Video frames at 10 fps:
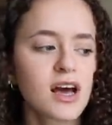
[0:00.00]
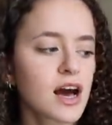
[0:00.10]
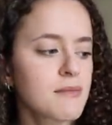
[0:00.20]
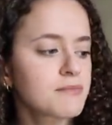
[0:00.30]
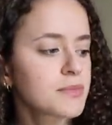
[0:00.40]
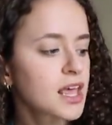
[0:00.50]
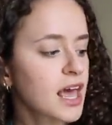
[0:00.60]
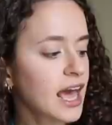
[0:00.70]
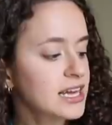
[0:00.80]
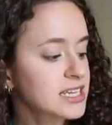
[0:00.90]
Um,
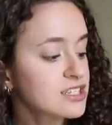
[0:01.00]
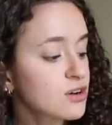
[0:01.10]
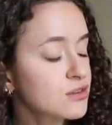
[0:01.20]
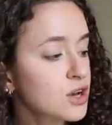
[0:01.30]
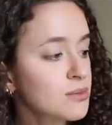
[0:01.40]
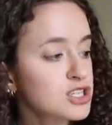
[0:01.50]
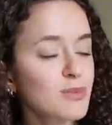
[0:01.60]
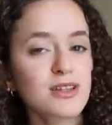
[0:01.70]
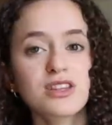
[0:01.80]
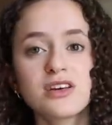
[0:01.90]
and I don't know much
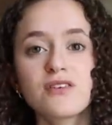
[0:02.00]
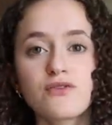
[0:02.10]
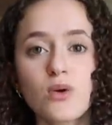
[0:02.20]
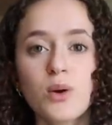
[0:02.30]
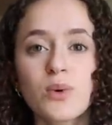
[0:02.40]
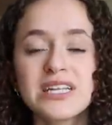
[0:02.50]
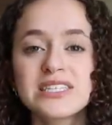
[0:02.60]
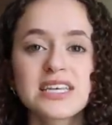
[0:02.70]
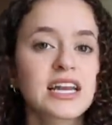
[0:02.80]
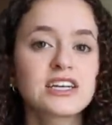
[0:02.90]
about the Four
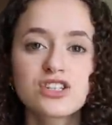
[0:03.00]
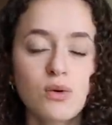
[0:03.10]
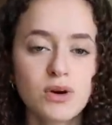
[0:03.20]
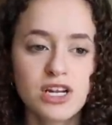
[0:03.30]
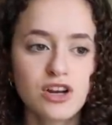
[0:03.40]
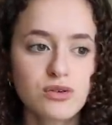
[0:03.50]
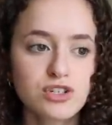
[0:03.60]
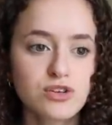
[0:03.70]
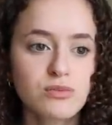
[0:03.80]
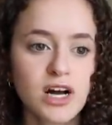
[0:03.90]
Winds and I don't want to know
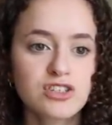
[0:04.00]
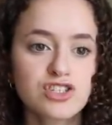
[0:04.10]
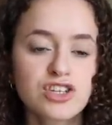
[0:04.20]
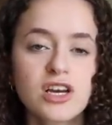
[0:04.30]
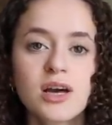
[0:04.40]
too much.